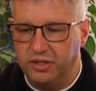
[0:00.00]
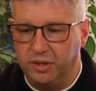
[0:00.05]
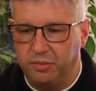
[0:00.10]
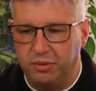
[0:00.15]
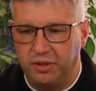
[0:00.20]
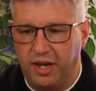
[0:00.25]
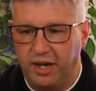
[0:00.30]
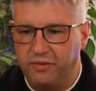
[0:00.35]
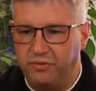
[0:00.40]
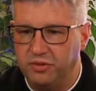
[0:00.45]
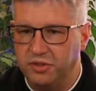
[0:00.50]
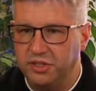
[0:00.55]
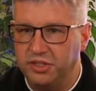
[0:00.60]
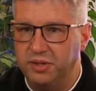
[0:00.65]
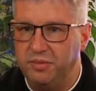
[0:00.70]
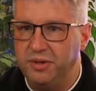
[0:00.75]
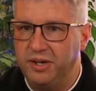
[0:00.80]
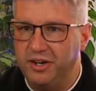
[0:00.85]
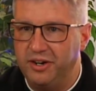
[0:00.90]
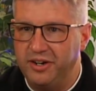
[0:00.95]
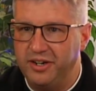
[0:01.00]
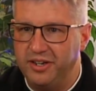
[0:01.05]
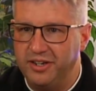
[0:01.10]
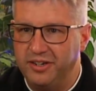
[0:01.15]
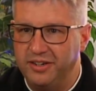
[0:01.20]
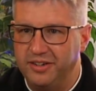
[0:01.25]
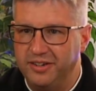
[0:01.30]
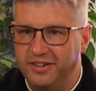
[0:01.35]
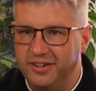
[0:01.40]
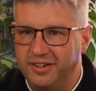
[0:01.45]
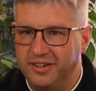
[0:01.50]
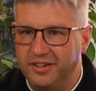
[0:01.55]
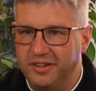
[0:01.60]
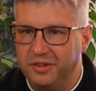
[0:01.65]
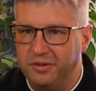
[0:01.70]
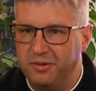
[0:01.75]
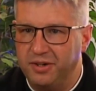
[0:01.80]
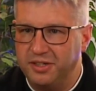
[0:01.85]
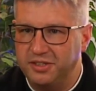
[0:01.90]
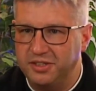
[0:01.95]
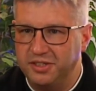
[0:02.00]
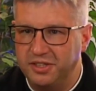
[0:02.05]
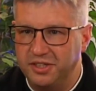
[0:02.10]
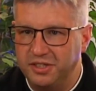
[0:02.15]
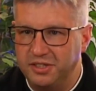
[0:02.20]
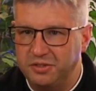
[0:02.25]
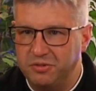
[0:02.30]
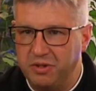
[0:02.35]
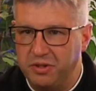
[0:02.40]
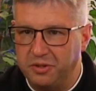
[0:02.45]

applied for seminary, and the rest is history.